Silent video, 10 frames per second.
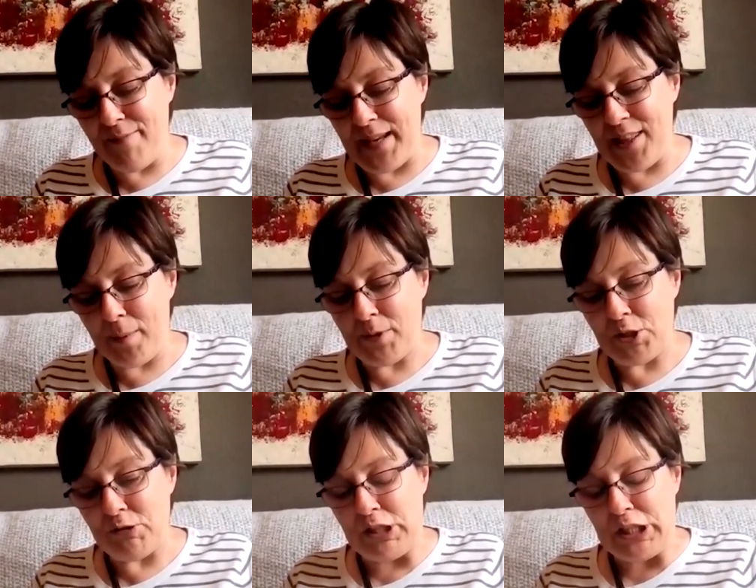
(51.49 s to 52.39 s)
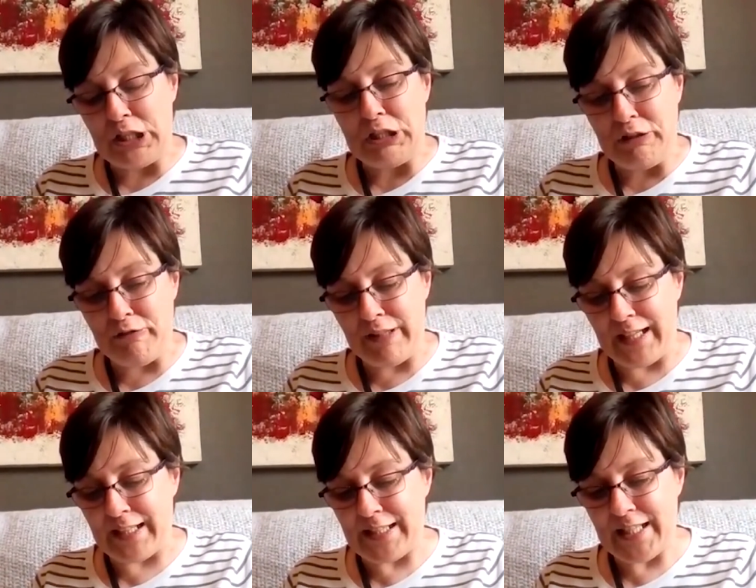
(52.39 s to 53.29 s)
me the opportunity to do
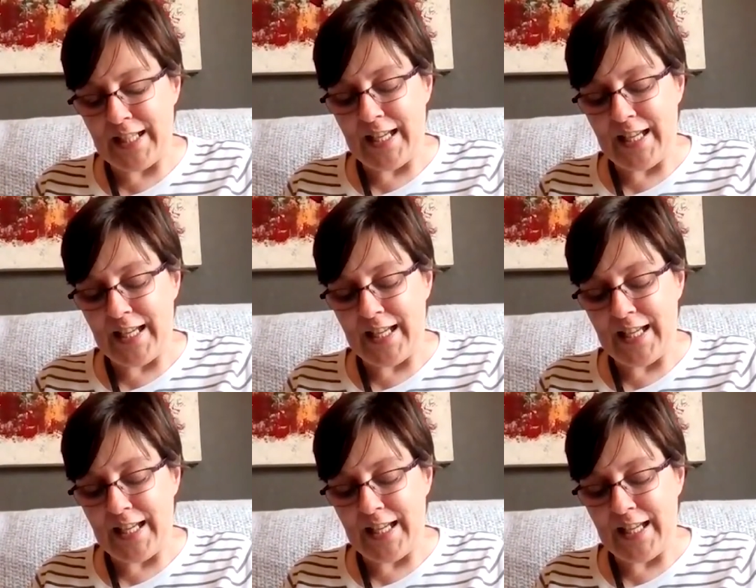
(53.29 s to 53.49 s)
that,